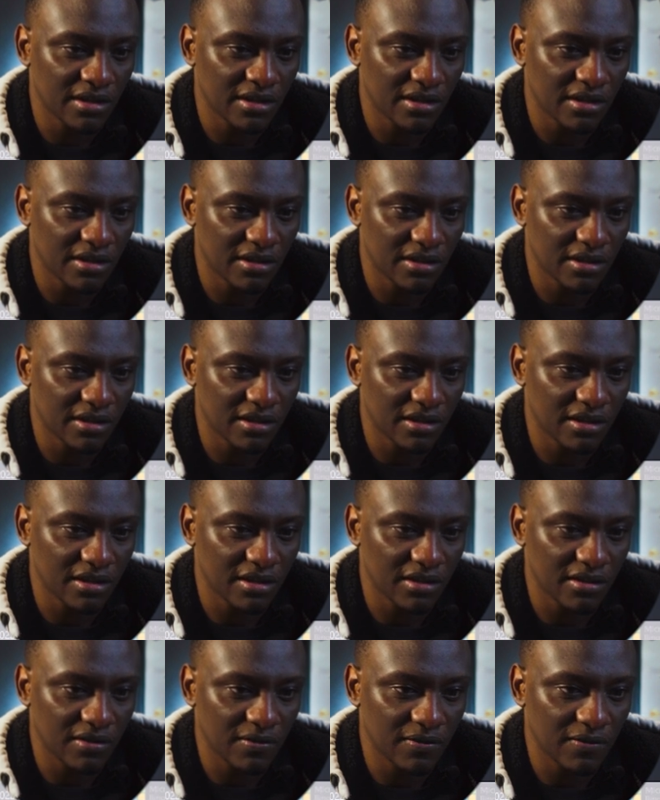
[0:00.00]

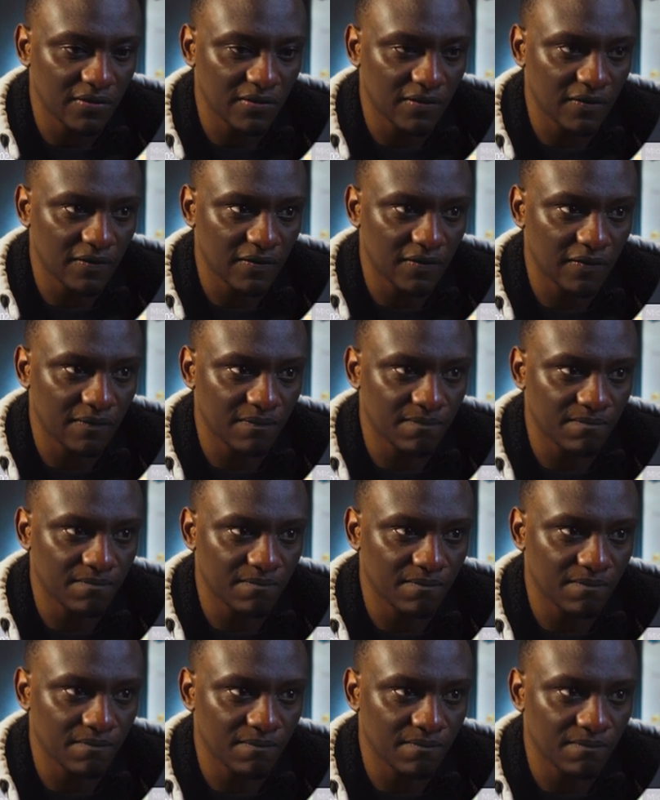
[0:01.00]

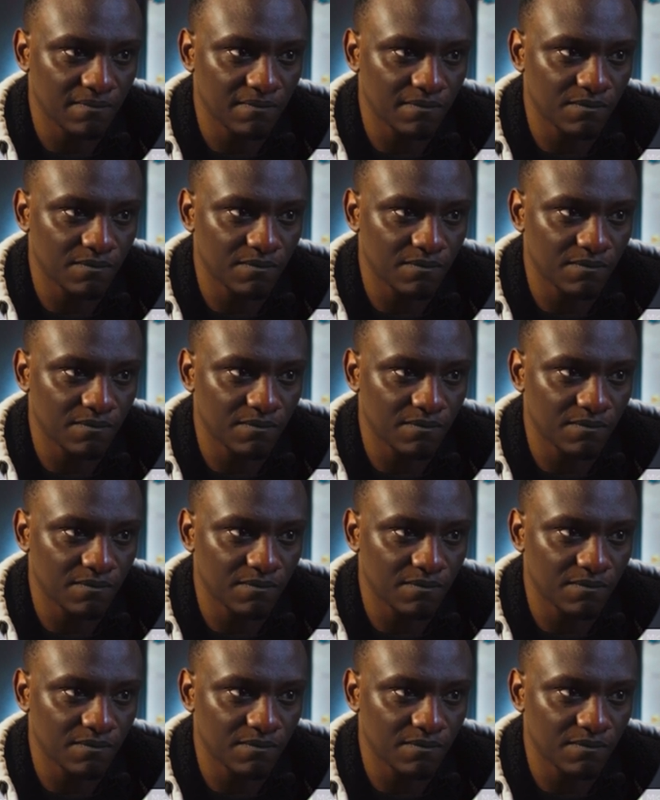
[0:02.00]
Nobody speaks.